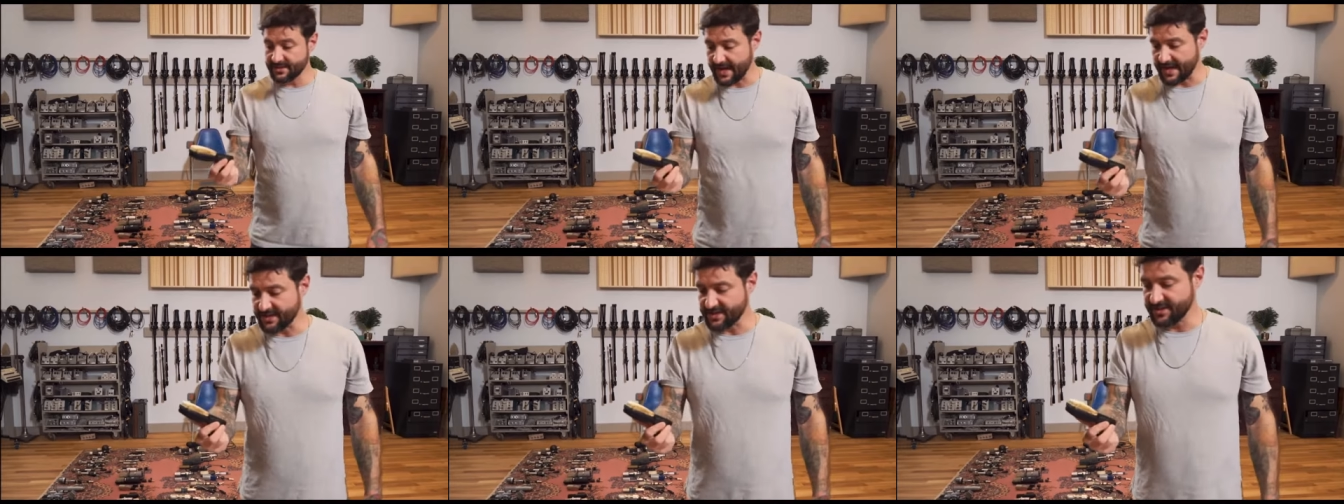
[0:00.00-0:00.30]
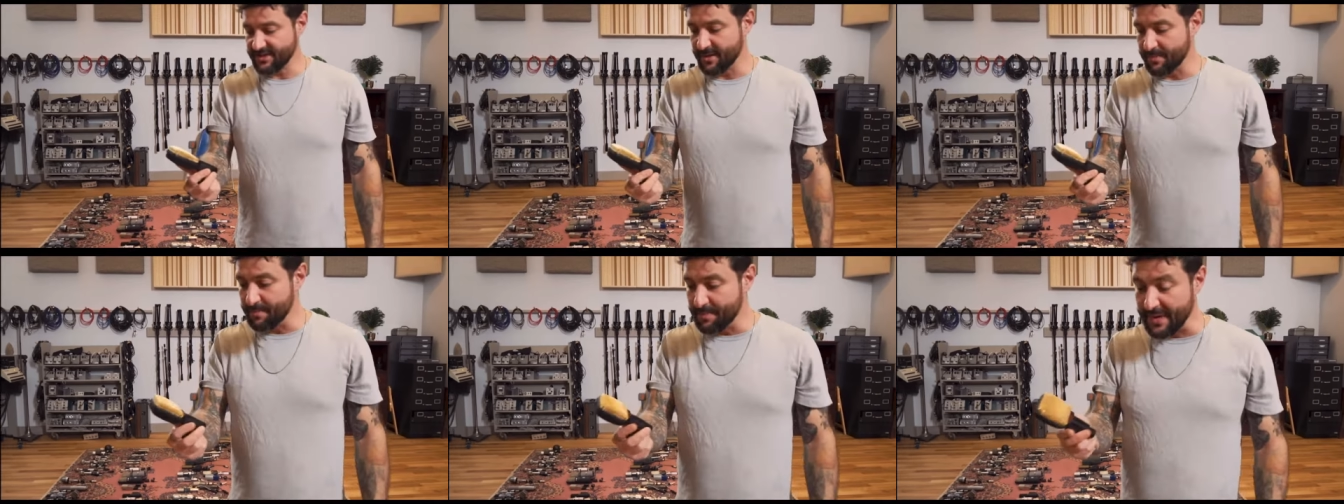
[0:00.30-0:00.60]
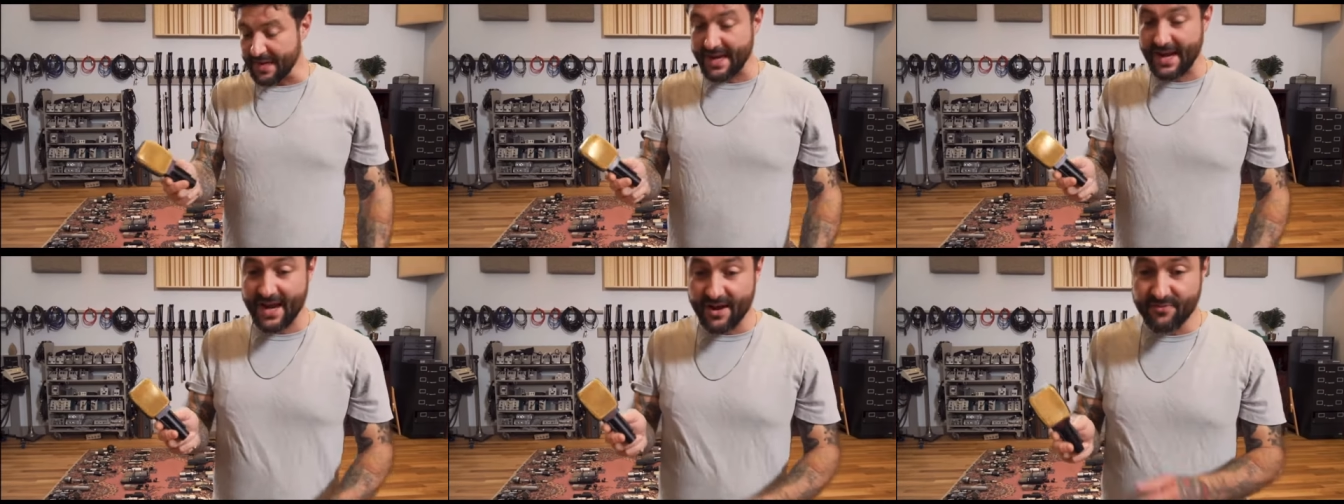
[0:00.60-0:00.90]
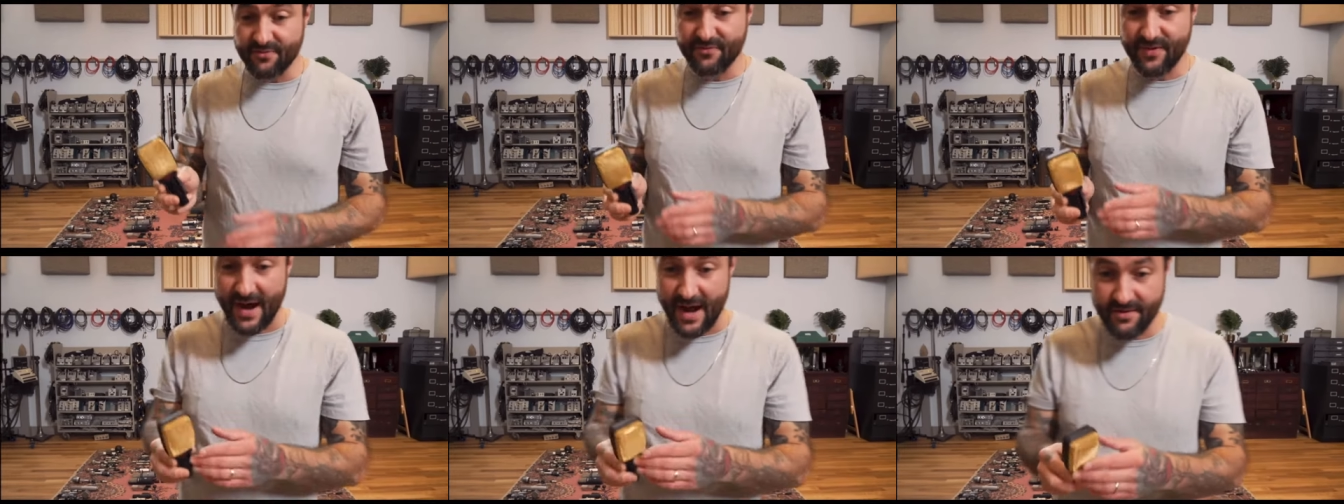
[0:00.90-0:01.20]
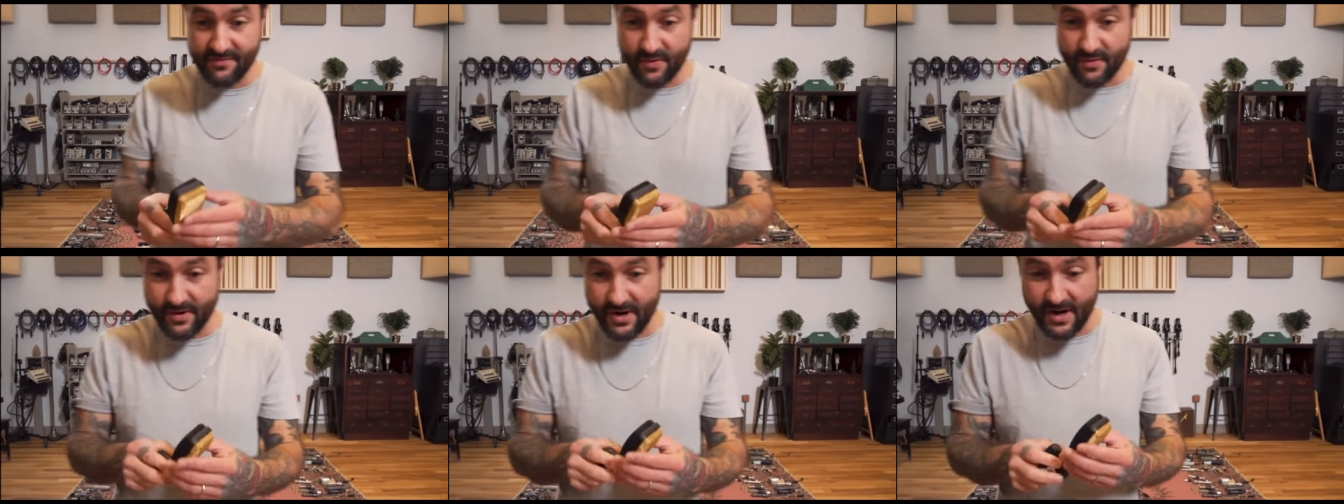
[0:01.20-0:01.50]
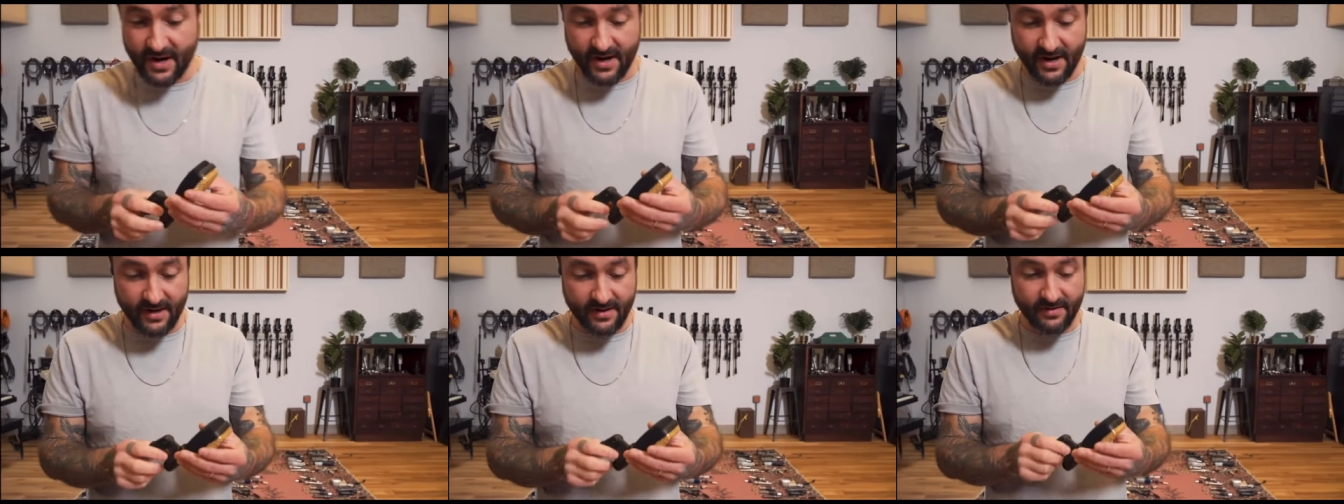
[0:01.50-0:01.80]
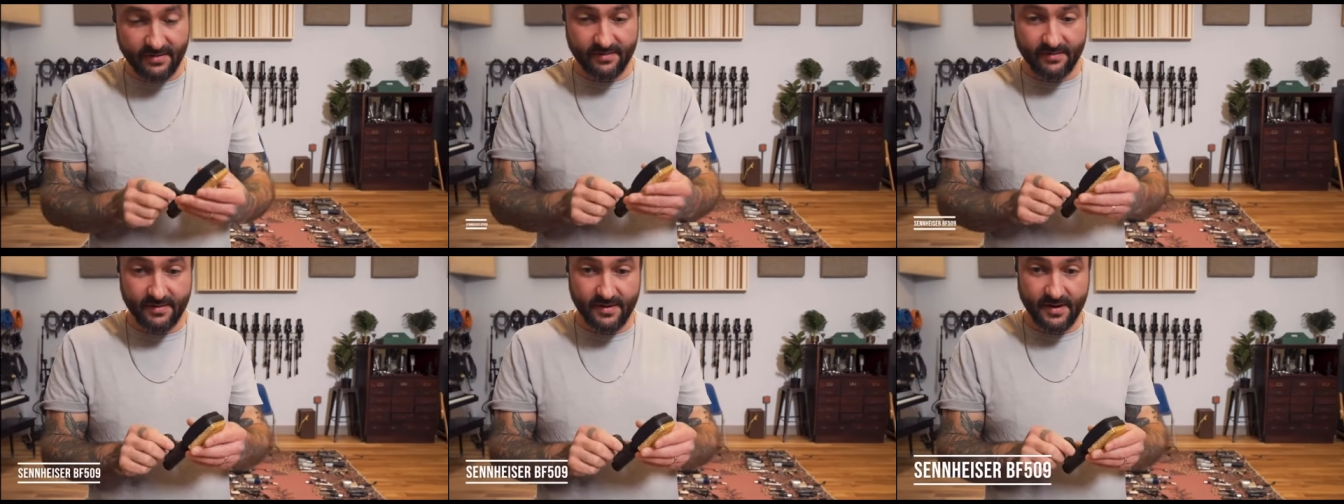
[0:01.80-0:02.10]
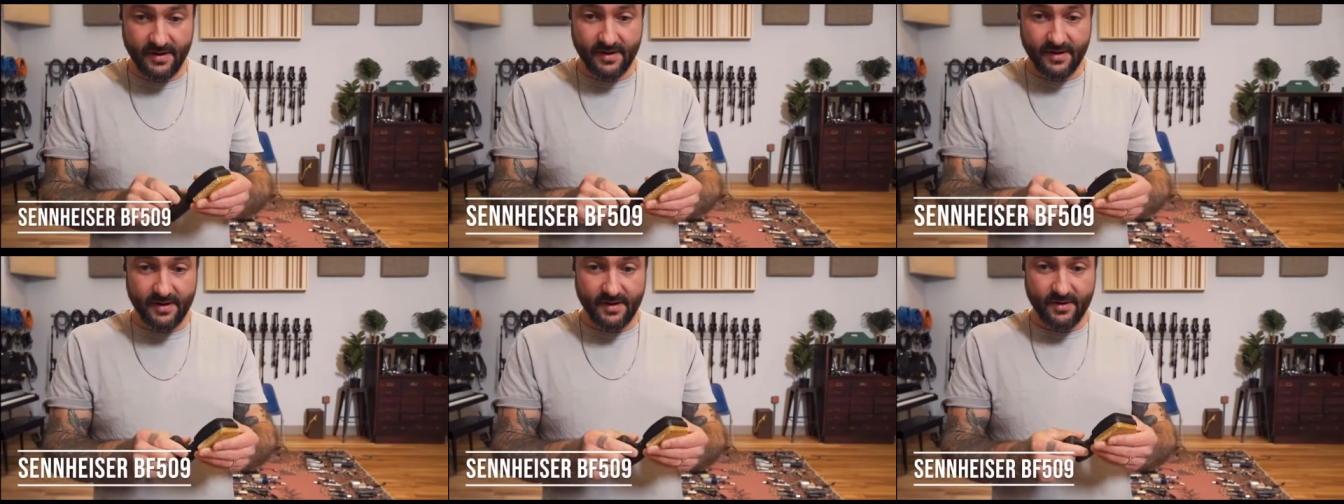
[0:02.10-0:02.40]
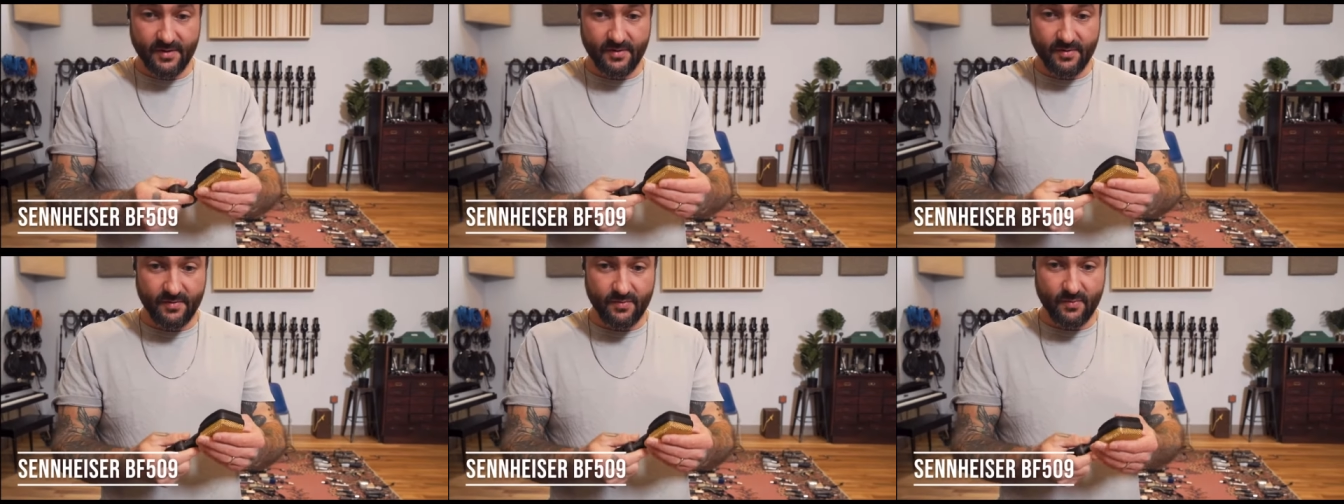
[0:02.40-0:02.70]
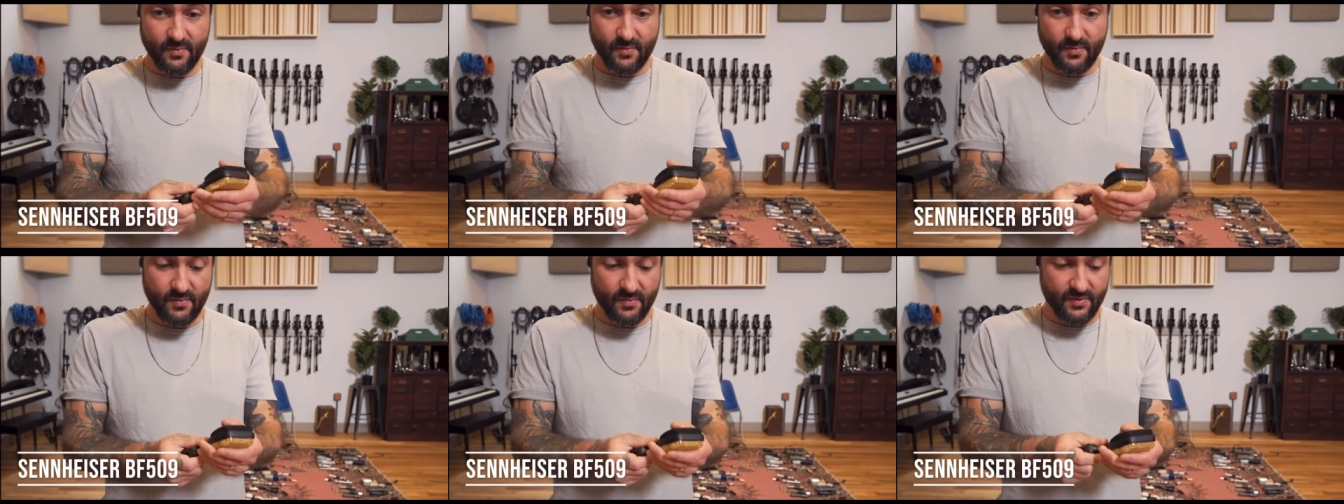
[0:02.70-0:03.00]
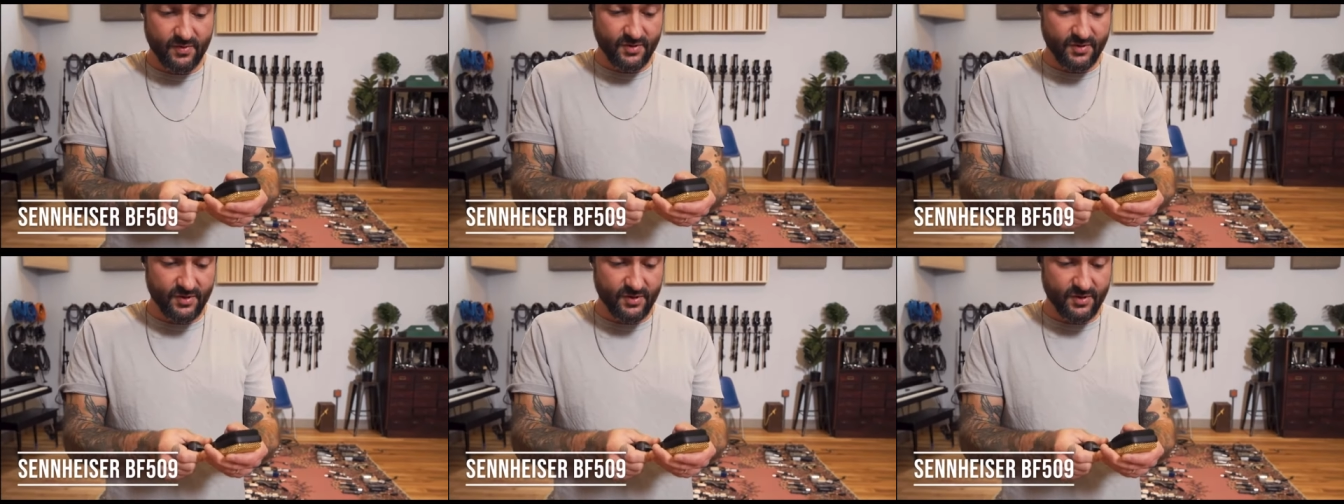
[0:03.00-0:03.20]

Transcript: is actually the BF 509. Oh shoot!